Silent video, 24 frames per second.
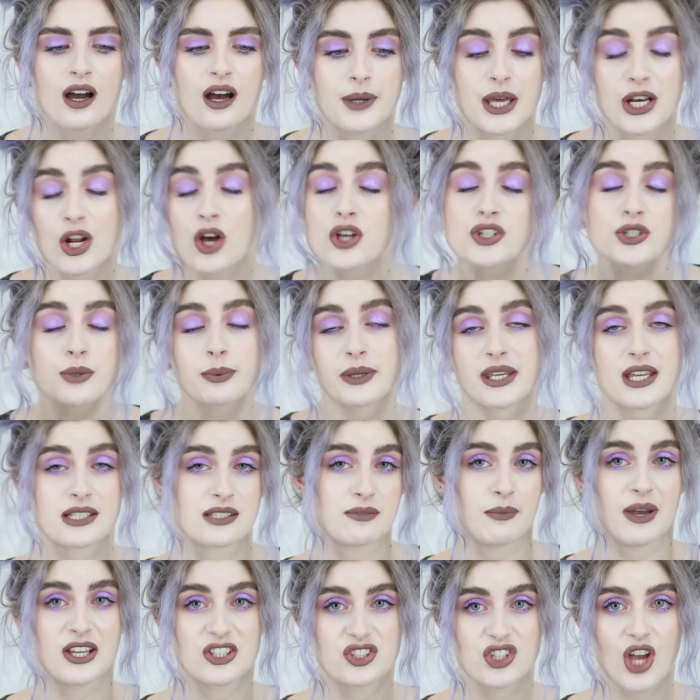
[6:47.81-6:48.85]
And also because
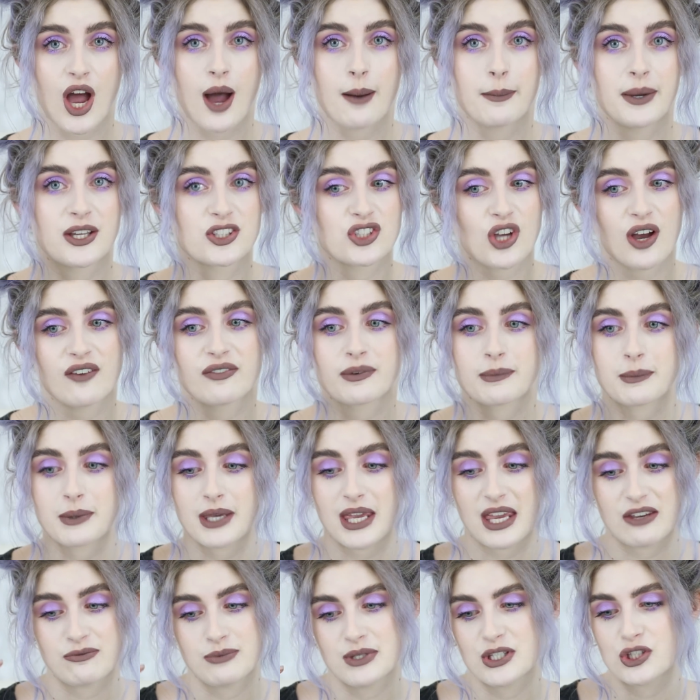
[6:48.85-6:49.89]
of my job
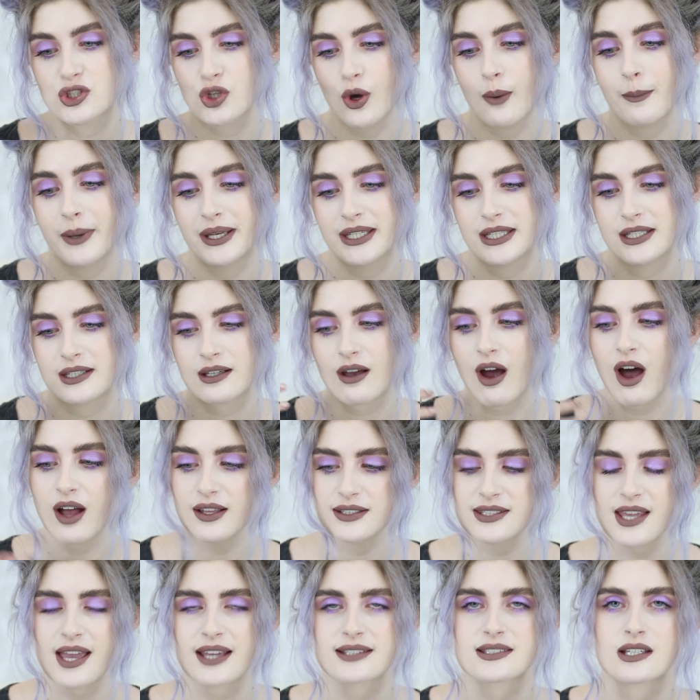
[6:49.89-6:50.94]
gave me so many
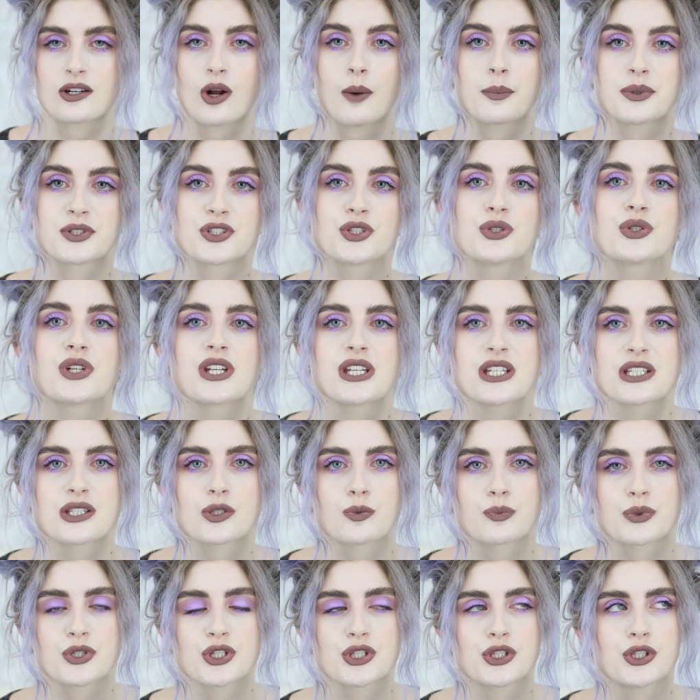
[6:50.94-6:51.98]
contacts and opportunities
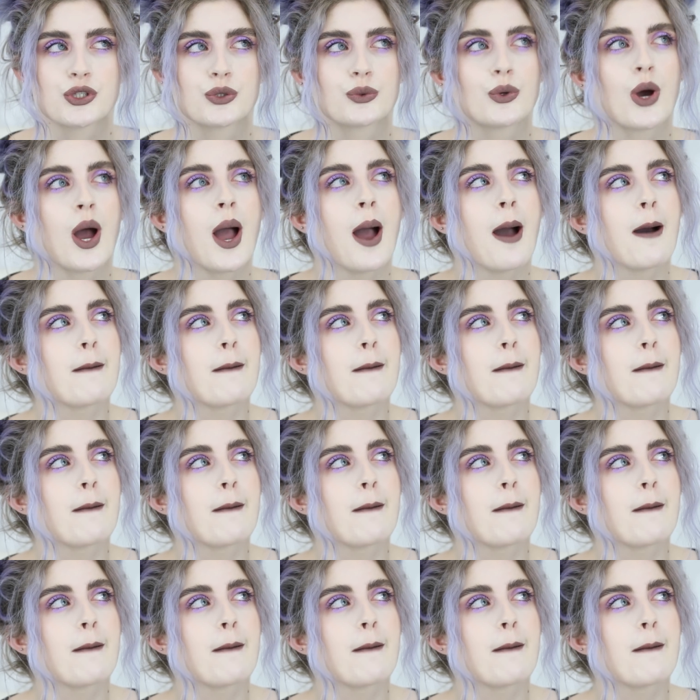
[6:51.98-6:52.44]
to pursue,